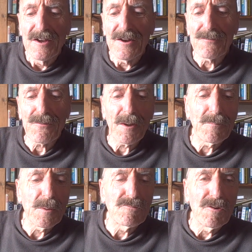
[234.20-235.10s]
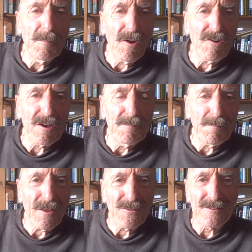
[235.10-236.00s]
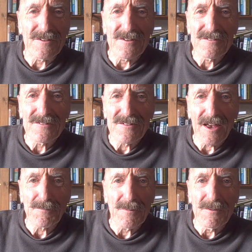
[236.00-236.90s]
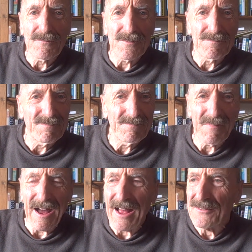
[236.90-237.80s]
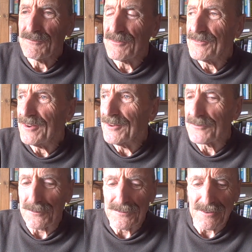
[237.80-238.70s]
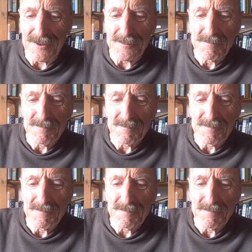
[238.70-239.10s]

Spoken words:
Her family were American Methodists, had been for 100 years or so.